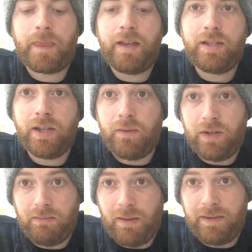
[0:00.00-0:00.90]
So,
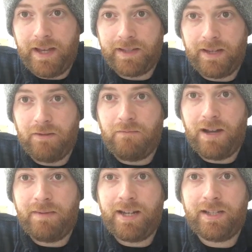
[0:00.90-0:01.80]
you might be asking,
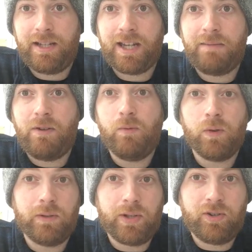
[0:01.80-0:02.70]
why am I not talking about
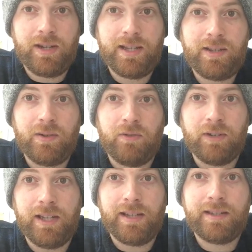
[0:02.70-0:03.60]
warlord traits or
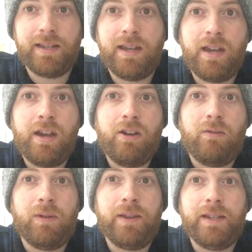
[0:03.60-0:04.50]
relics?
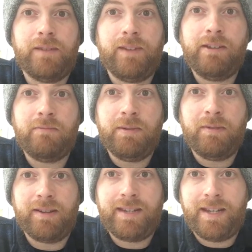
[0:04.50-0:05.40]
1, this video would be
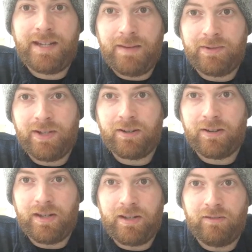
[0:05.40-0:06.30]
about 10 times longer
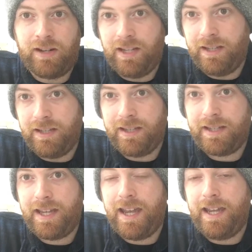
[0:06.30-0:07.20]
than it already
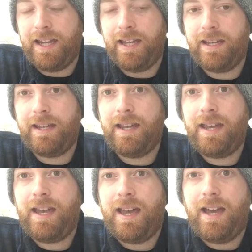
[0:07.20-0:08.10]
is, and
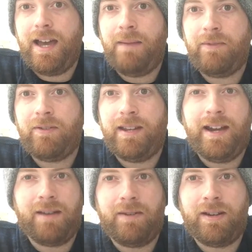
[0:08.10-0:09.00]
I'm already
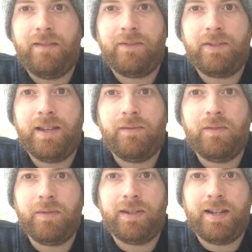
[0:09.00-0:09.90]
out of my comfort
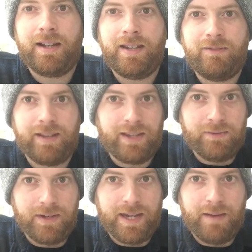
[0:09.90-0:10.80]
level with talking directly
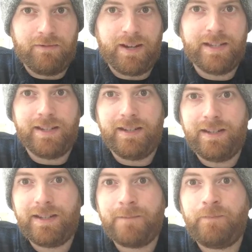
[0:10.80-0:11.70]
to a camera as it
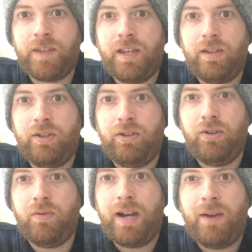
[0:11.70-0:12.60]
is.
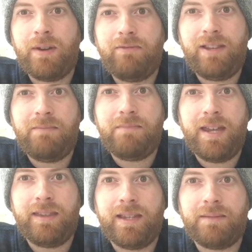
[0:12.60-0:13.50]
2, I wouldn't really
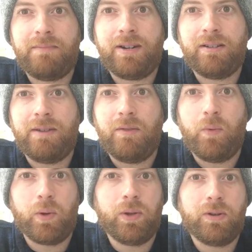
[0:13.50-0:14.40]
make this model my
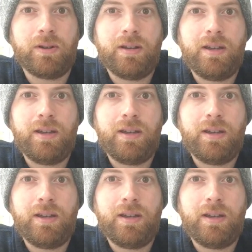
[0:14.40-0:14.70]
warlord.